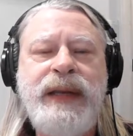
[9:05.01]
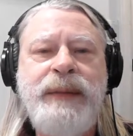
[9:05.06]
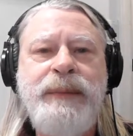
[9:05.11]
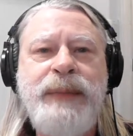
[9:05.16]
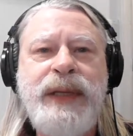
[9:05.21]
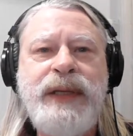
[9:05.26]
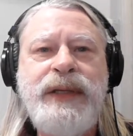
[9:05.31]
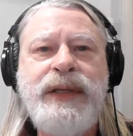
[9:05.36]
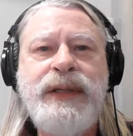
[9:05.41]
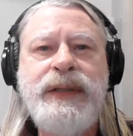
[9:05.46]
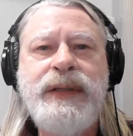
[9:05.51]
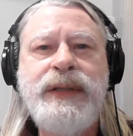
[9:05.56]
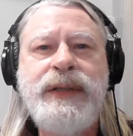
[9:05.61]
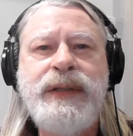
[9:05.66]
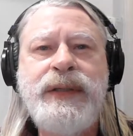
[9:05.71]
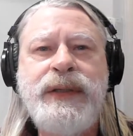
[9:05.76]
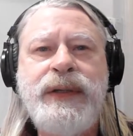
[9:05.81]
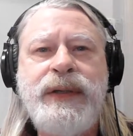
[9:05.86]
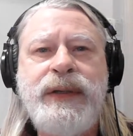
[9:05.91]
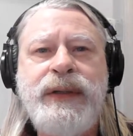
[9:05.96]
and
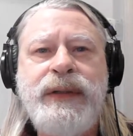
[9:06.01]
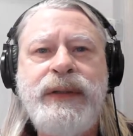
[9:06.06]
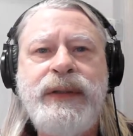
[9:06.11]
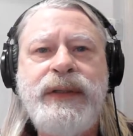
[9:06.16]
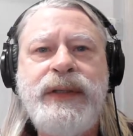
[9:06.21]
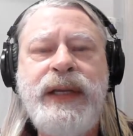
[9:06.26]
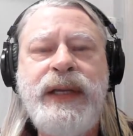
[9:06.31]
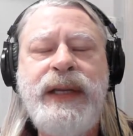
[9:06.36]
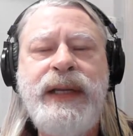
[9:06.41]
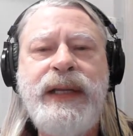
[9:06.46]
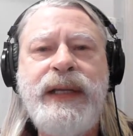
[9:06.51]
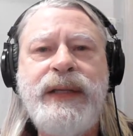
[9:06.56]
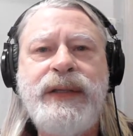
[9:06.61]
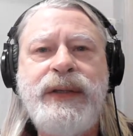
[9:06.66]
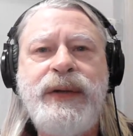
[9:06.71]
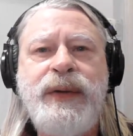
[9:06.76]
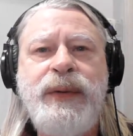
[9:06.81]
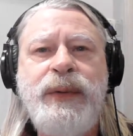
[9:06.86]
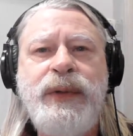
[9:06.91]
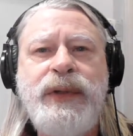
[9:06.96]
emissions seen
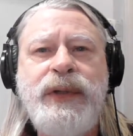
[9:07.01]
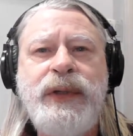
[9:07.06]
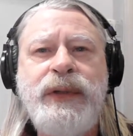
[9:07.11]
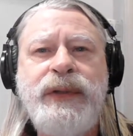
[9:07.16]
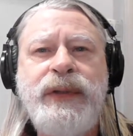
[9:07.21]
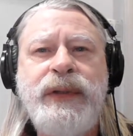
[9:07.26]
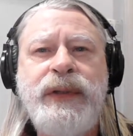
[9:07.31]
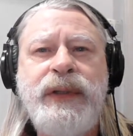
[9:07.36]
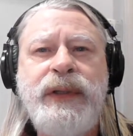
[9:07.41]
as crucial to